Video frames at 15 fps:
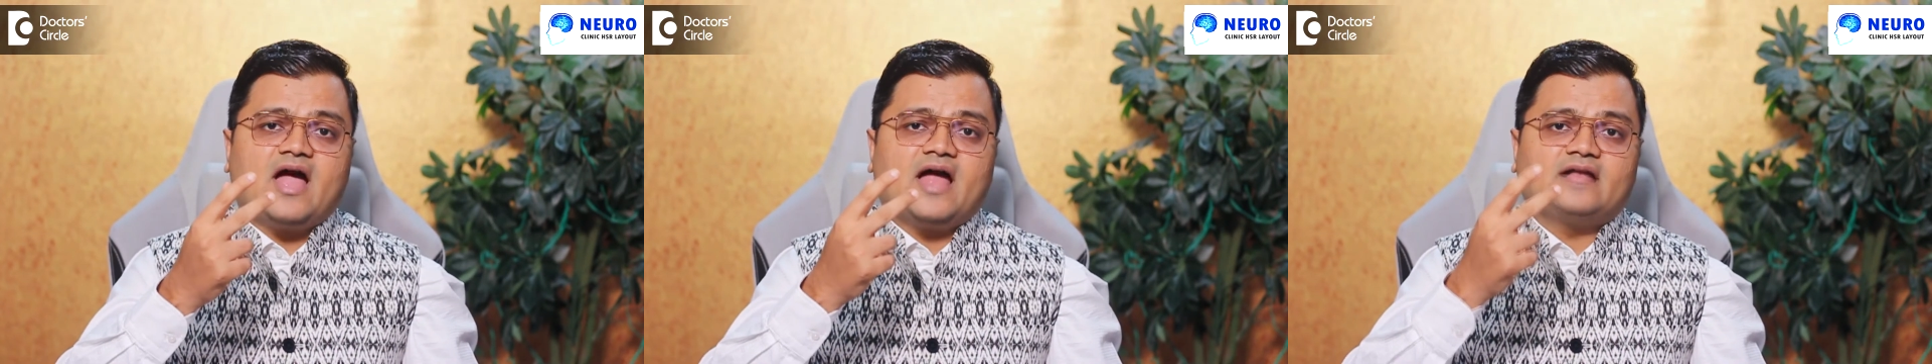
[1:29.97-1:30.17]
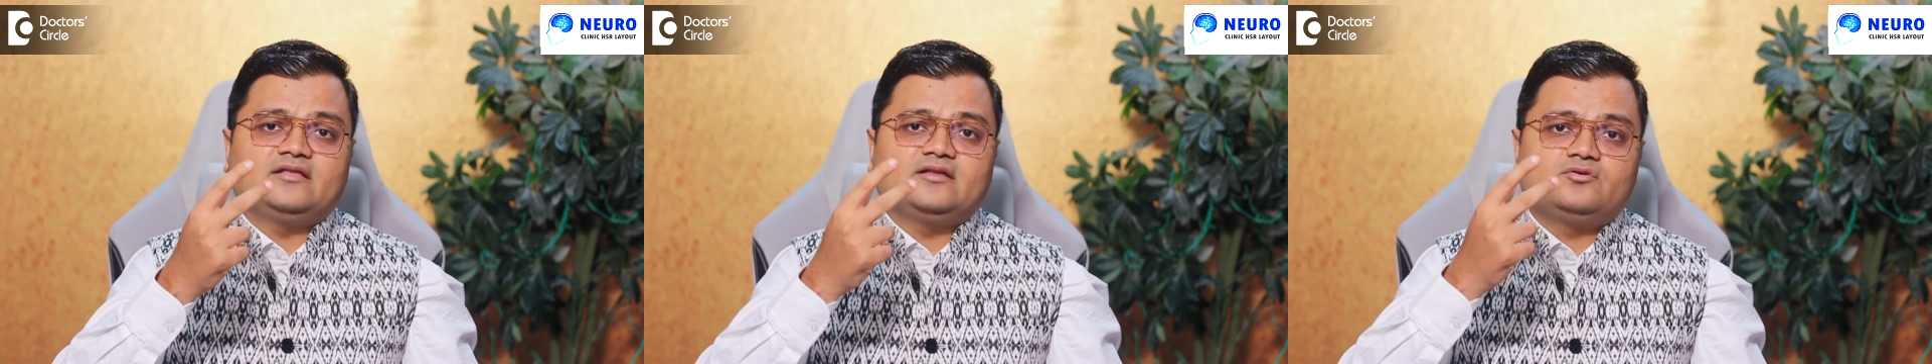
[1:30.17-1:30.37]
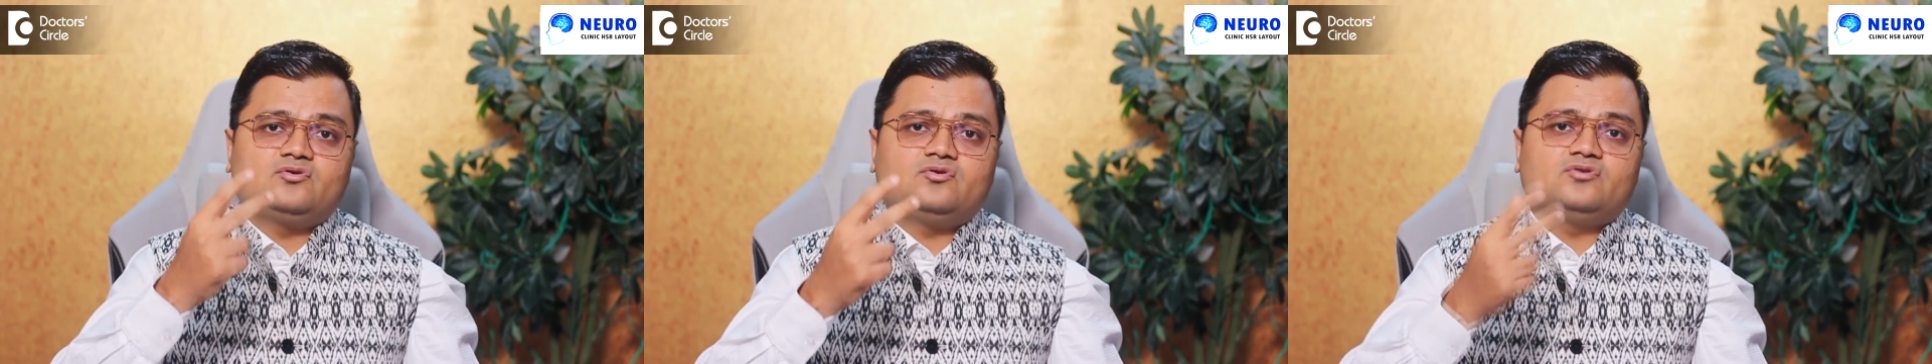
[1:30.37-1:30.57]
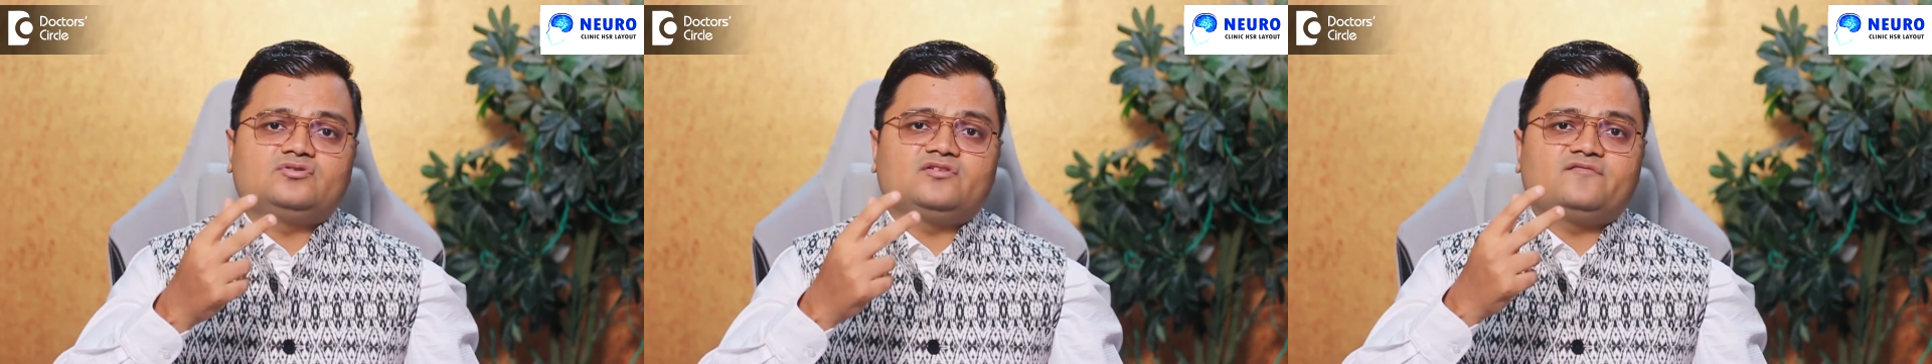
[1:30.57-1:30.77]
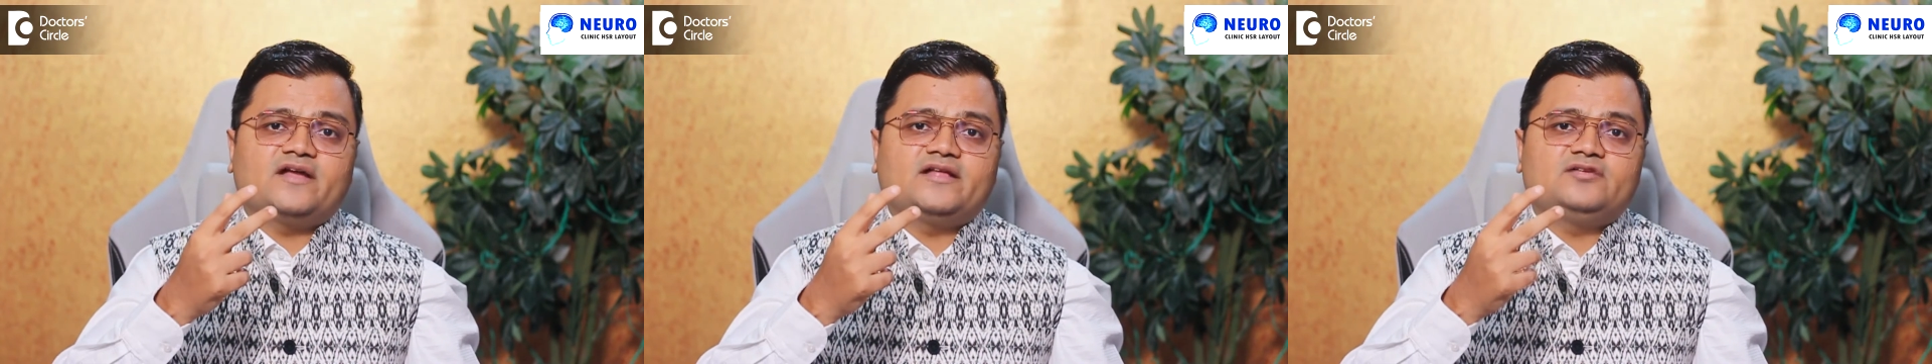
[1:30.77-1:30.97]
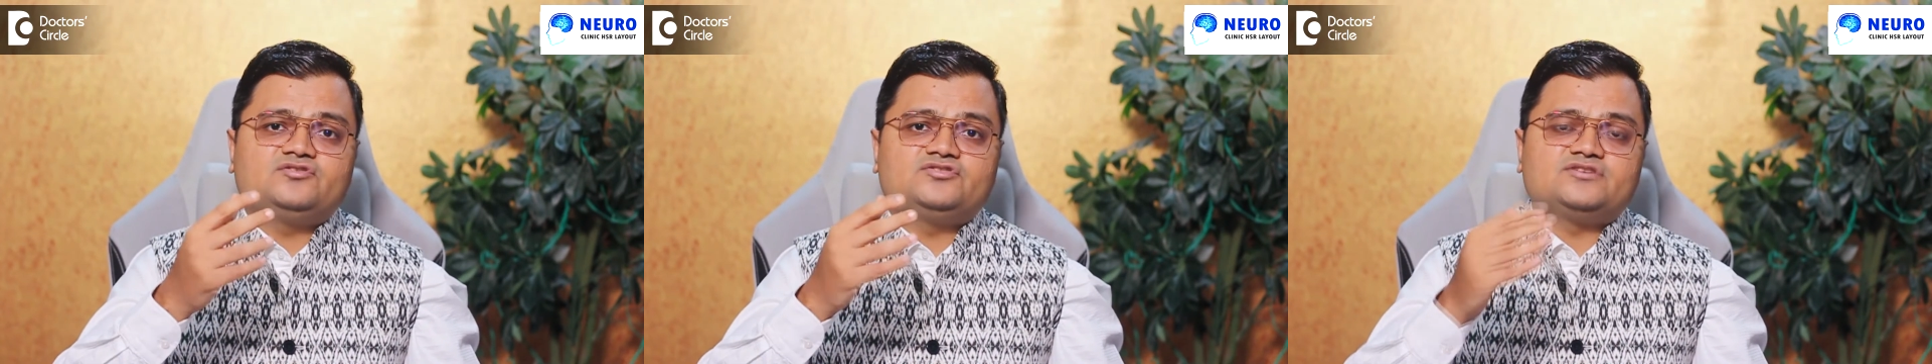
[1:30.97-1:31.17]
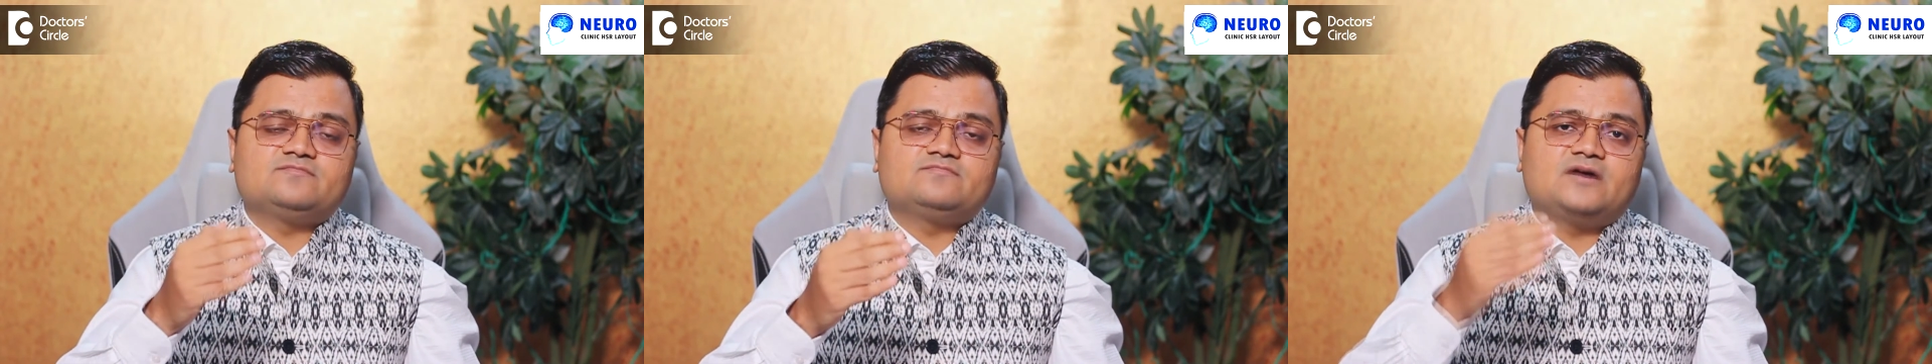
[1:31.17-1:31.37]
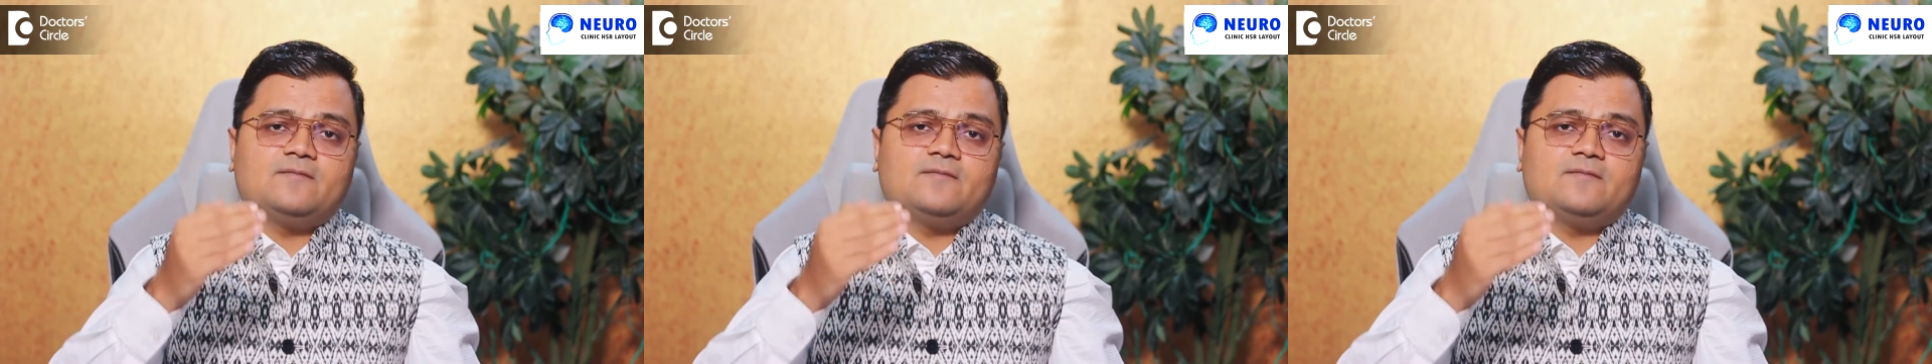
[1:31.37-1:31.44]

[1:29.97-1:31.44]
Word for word: and the growth of aneurysm